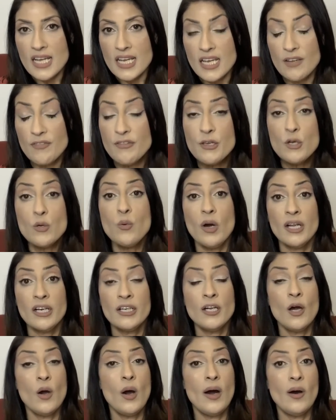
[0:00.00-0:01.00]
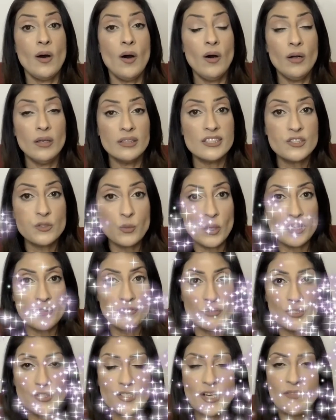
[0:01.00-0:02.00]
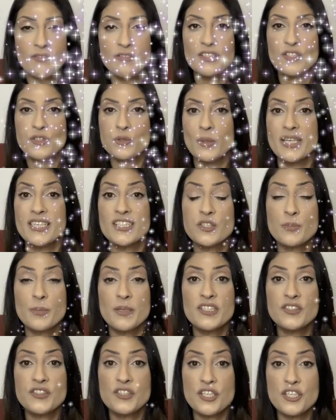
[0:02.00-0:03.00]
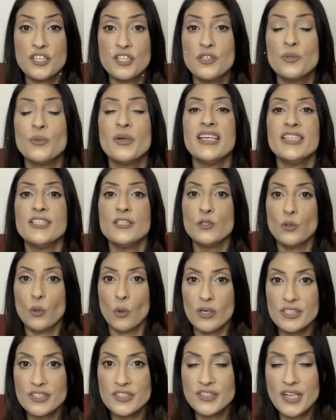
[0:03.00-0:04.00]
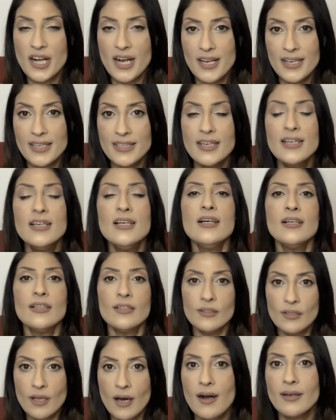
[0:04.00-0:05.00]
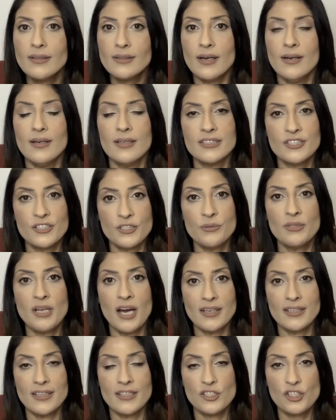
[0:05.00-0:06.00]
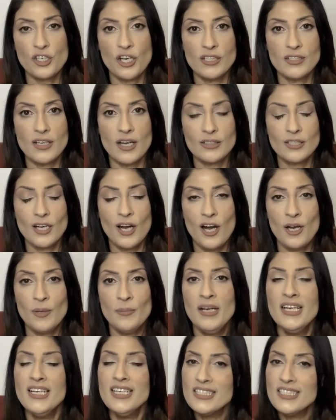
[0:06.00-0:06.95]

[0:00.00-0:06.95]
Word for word: if you want to know how all this wonderful stuff this week speaks to you and your sign, log on to Nadiya Shah dot com.